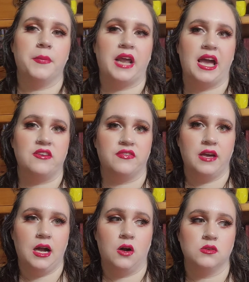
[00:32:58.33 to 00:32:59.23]
but I
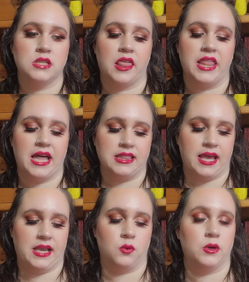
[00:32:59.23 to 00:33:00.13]
found that
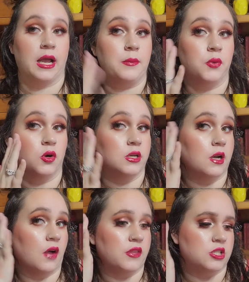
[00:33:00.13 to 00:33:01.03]
like when I put
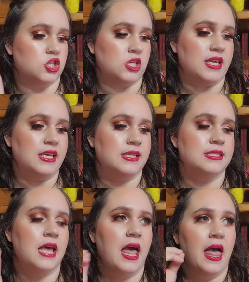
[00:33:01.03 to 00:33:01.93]
it on the cheeks,